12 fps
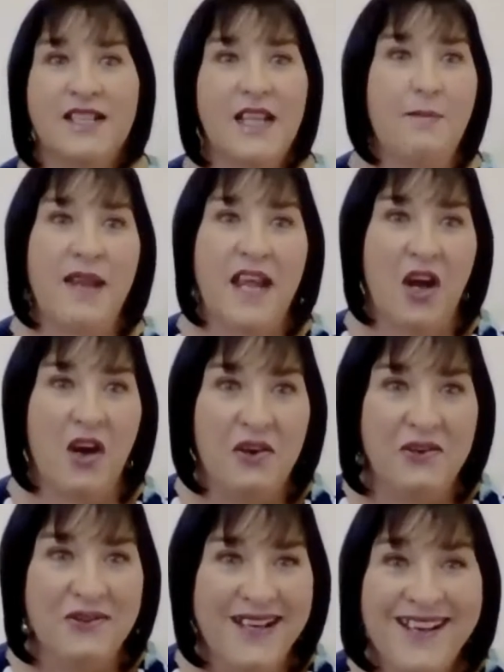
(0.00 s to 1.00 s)
Just let me
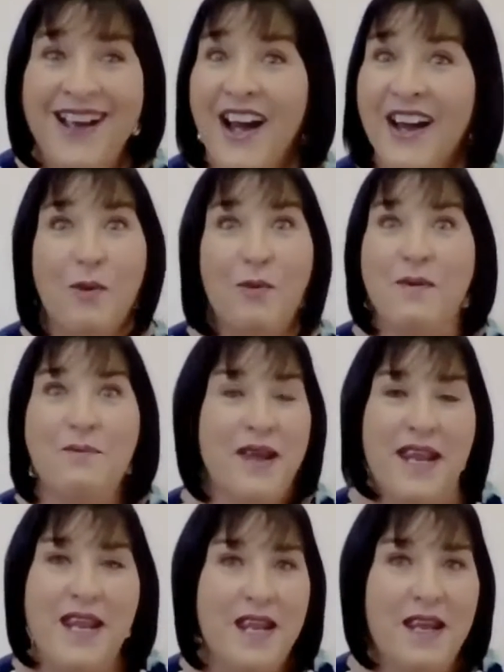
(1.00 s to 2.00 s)
go. I don't want to
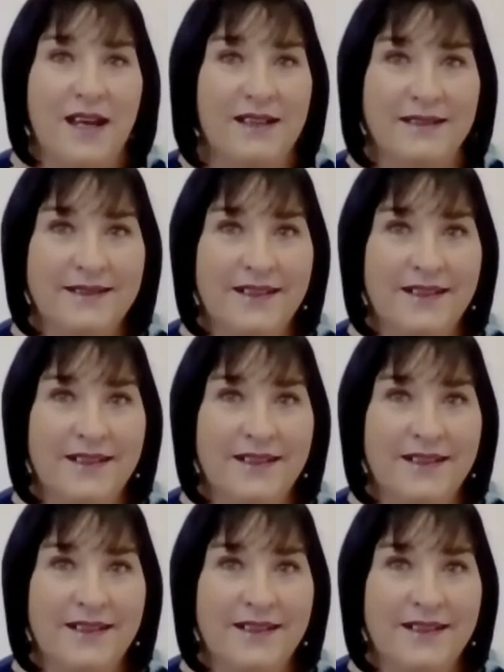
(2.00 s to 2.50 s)
be here.